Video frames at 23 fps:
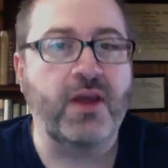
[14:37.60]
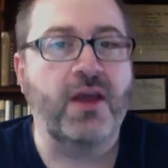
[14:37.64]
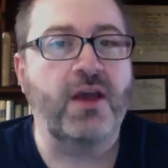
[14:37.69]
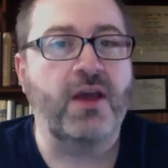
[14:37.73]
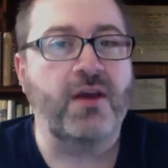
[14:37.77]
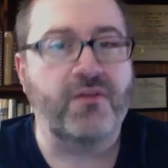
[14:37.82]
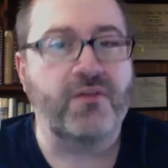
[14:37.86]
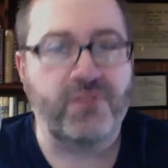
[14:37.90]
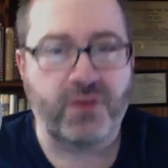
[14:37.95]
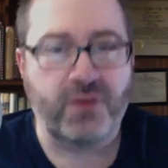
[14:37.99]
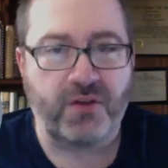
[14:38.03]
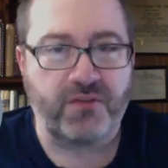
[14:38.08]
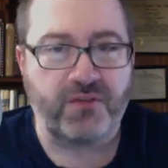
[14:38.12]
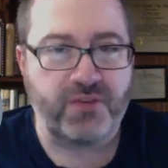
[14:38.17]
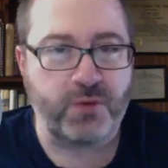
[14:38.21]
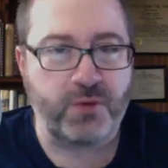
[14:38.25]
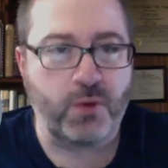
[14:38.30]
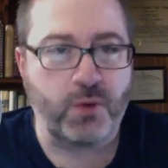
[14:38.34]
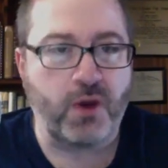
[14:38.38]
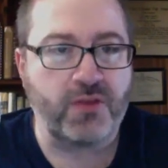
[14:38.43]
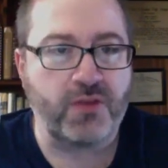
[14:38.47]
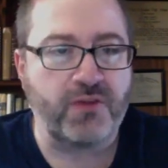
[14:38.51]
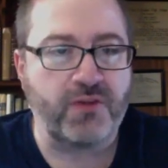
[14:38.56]
a few
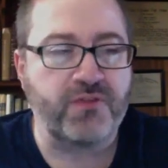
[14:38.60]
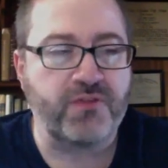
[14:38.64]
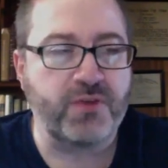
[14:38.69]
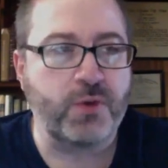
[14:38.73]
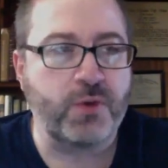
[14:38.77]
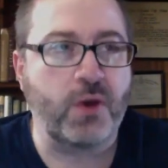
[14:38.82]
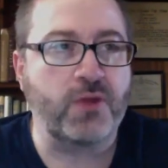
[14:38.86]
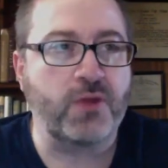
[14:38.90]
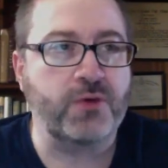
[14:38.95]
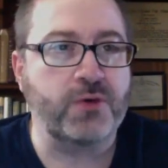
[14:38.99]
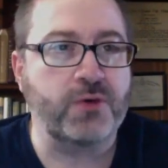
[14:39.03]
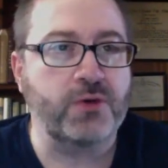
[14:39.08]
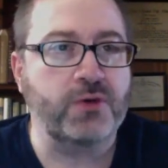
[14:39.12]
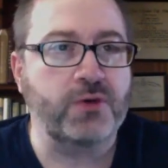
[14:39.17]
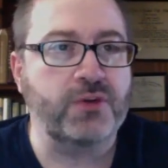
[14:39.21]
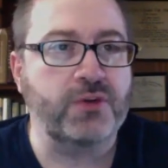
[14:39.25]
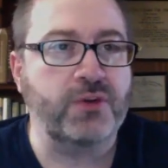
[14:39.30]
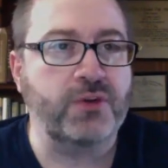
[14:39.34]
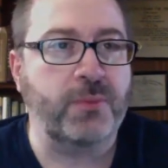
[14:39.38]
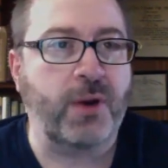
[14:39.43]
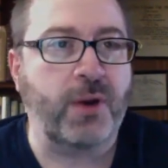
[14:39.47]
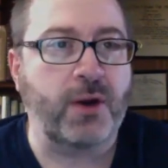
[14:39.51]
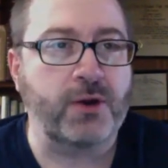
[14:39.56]
other
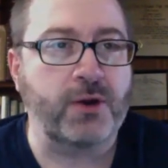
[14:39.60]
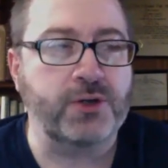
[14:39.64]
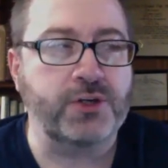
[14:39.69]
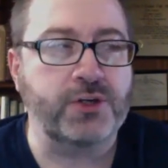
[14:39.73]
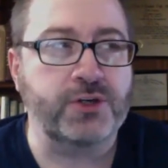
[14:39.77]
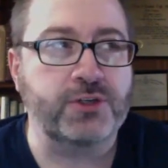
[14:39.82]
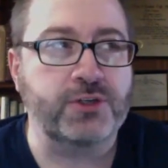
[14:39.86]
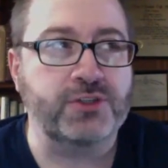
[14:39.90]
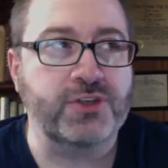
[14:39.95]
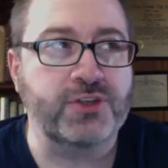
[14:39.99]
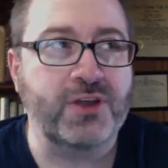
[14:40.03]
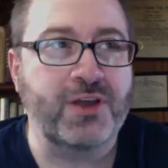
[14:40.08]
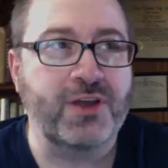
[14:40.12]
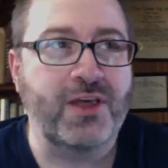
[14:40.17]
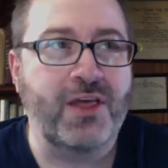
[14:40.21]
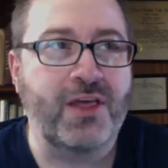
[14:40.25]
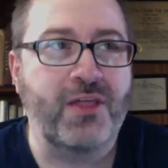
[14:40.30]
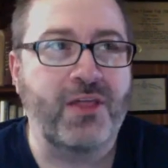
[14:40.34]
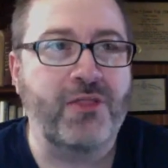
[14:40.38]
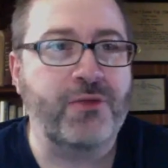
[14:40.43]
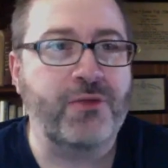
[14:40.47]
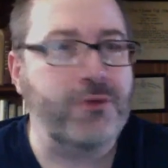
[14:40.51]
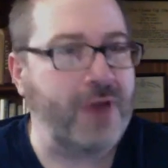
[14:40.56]
departures,
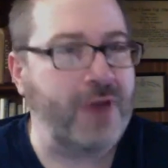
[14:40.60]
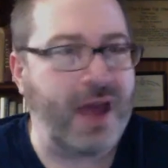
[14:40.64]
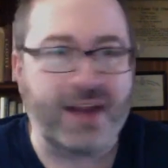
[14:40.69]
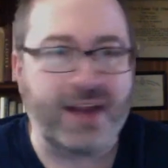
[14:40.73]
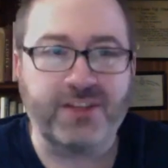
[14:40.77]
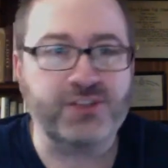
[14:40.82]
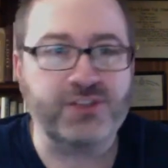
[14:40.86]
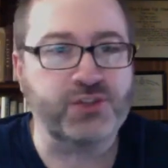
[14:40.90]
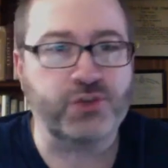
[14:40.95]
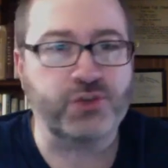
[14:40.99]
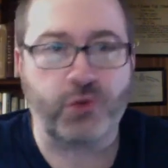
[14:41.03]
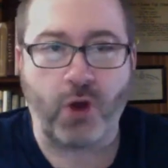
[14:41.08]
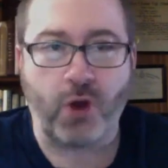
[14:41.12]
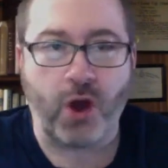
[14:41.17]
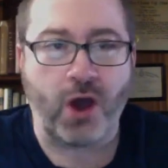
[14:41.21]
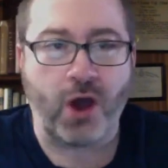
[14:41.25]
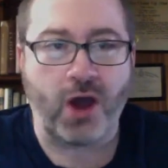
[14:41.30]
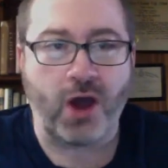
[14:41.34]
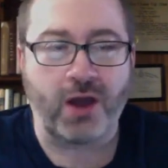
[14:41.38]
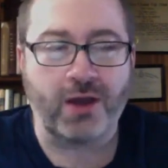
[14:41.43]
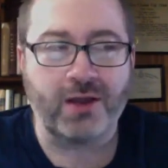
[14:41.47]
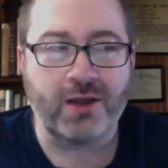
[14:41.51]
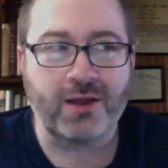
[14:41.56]
they're not as
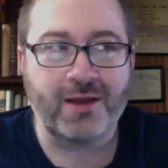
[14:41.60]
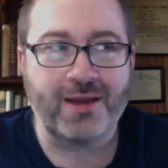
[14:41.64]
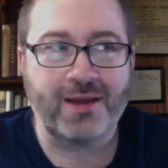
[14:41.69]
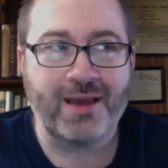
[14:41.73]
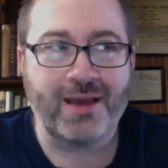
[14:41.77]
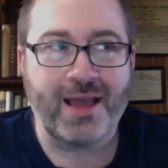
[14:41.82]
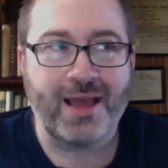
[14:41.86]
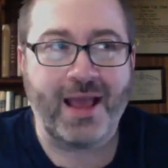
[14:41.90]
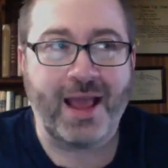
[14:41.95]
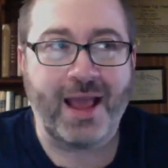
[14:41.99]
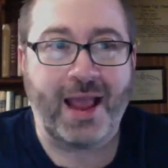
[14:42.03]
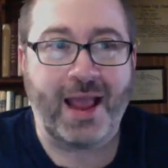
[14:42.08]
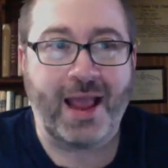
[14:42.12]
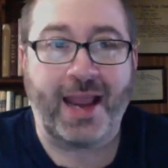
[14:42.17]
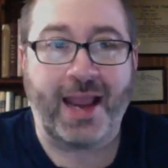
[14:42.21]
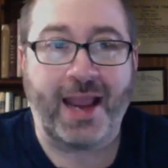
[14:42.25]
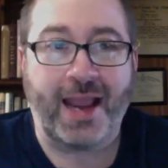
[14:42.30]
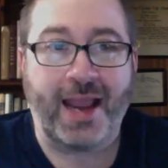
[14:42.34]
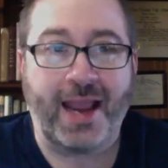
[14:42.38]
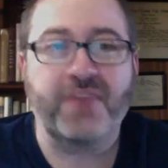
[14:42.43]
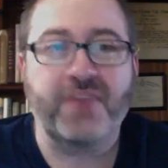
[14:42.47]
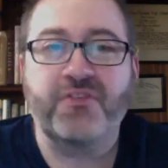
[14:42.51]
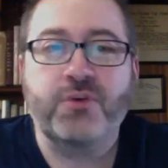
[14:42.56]
strong.
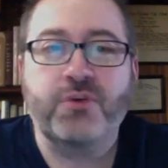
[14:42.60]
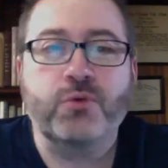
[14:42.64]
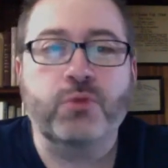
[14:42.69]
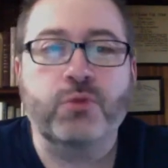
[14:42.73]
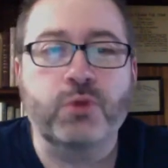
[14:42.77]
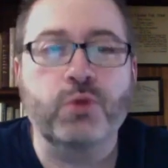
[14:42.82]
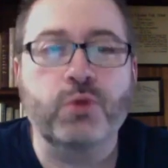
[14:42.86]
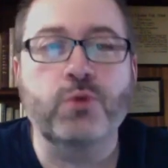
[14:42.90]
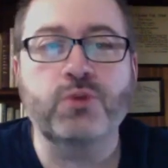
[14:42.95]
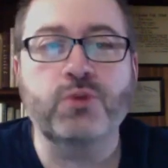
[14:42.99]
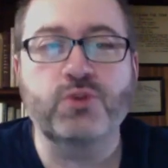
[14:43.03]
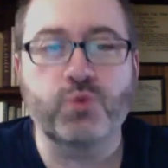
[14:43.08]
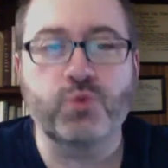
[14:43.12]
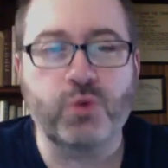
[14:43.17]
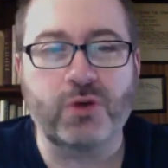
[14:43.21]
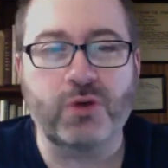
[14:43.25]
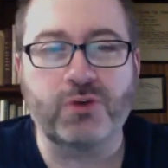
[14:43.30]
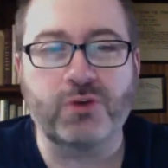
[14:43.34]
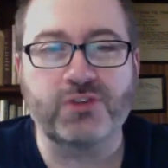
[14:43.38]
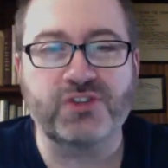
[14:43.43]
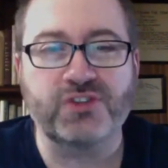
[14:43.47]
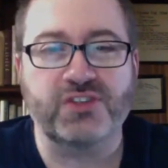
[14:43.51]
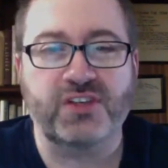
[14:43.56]
And if you lose
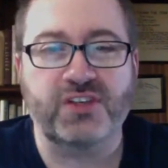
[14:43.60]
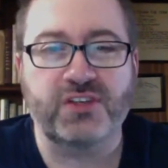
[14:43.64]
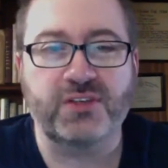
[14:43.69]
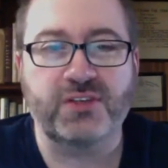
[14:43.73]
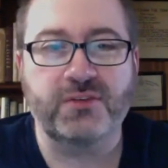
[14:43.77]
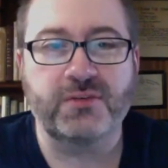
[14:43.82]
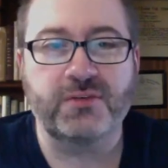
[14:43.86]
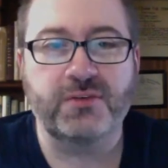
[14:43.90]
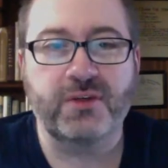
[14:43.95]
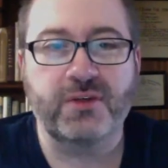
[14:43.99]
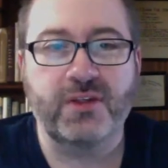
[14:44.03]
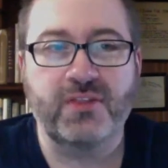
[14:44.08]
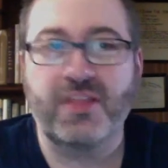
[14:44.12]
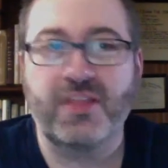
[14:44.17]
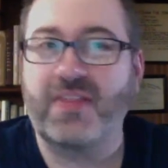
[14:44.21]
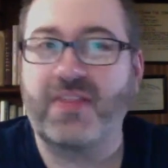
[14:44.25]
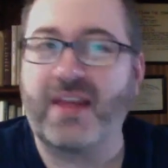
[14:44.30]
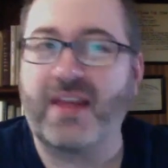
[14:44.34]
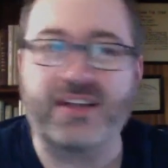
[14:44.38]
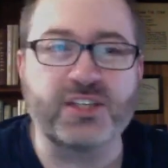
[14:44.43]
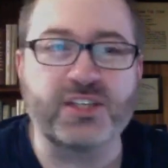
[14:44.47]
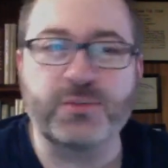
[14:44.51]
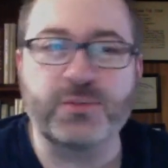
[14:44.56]
Wilson, then
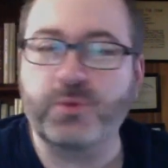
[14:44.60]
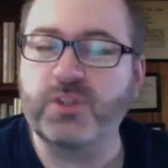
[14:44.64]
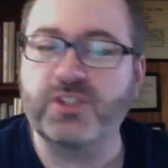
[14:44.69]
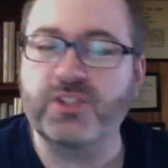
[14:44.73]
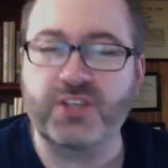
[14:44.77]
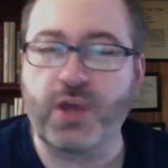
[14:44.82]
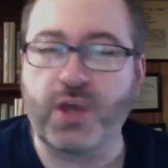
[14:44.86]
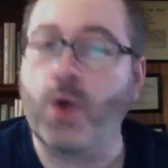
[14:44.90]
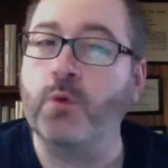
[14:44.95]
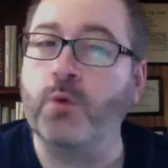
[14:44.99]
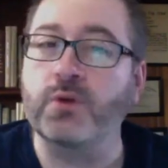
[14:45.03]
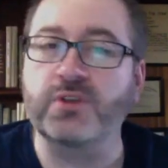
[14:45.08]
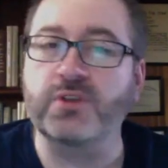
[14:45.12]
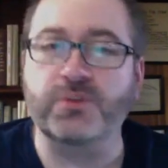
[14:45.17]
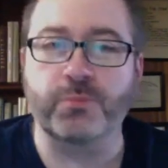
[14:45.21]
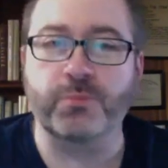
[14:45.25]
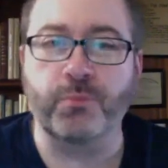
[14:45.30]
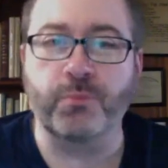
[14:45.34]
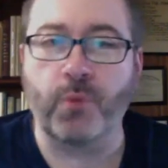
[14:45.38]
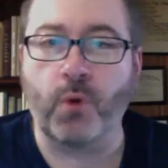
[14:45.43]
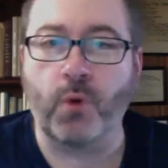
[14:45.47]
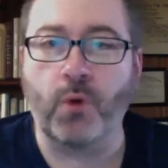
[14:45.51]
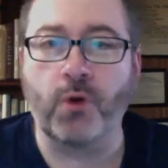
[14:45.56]
that just puts the onus
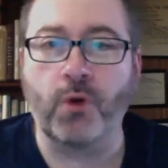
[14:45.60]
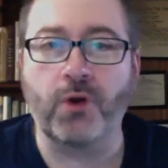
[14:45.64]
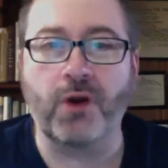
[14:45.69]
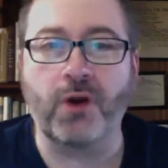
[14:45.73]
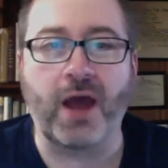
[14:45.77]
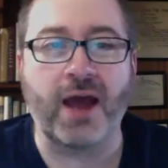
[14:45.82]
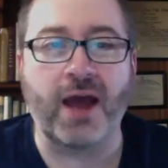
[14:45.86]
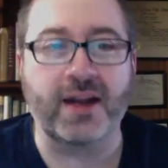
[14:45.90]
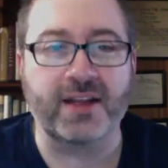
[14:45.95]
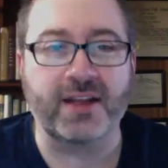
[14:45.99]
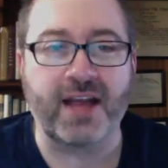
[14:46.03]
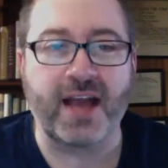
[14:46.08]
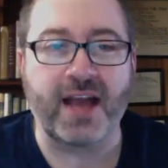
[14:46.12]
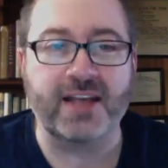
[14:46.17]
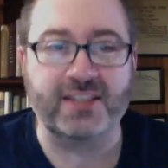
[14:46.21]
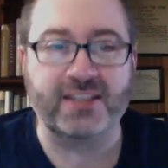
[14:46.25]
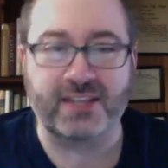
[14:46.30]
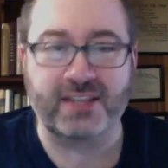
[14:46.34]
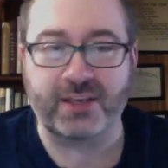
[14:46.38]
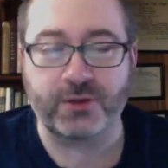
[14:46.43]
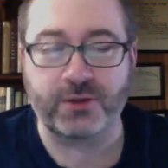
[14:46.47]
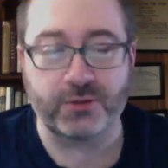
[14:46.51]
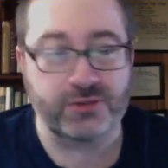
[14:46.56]
more on guys
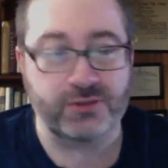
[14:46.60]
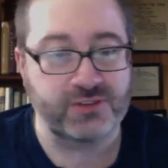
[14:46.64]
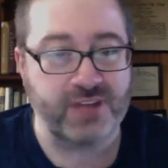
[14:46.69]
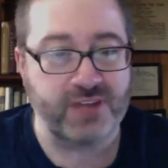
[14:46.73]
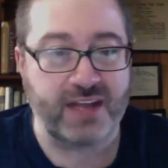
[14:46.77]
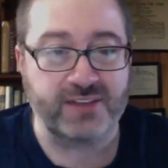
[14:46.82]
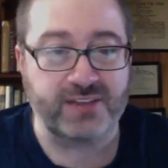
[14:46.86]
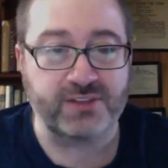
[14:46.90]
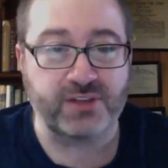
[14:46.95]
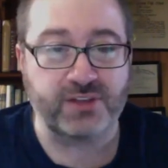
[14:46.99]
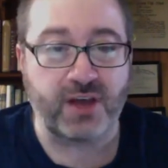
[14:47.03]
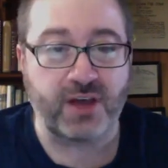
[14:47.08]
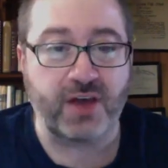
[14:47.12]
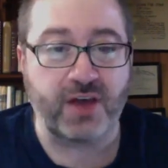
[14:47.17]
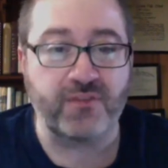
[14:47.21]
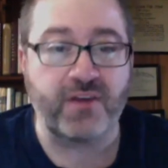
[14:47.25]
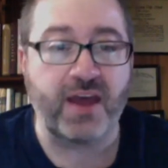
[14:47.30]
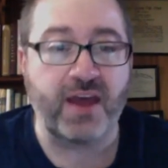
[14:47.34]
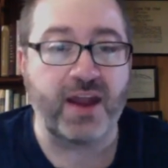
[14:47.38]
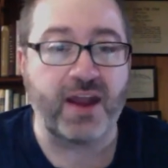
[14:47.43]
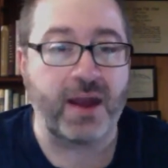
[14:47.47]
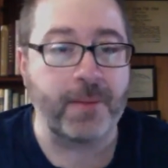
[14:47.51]
like Kuznetsov and on